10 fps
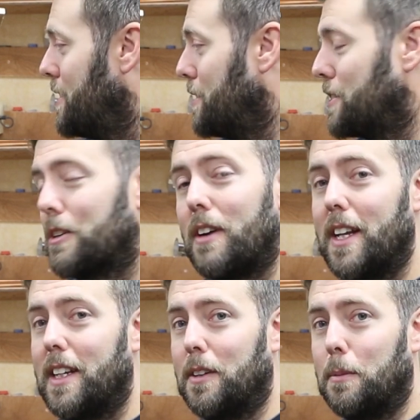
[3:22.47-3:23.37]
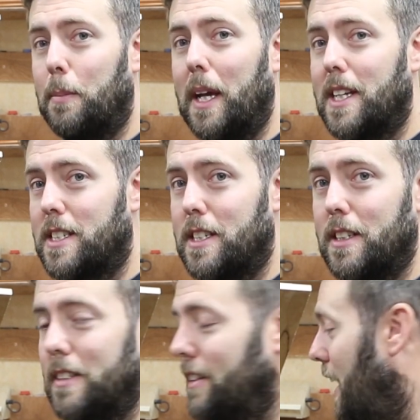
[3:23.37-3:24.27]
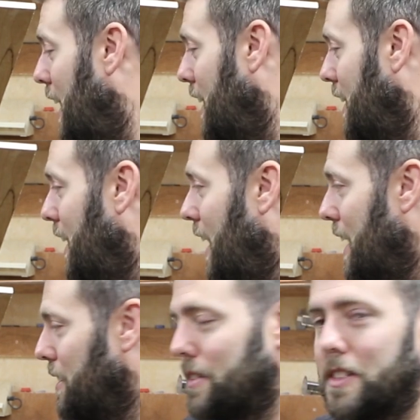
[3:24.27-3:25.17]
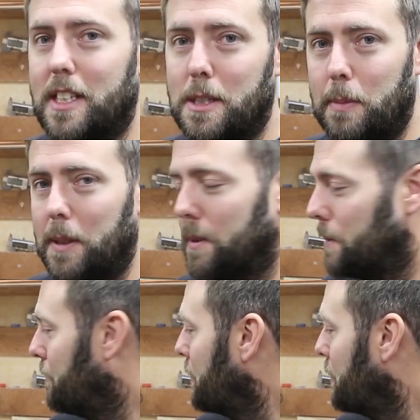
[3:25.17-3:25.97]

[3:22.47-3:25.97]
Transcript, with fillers: So it's a great little piece to add on to this build.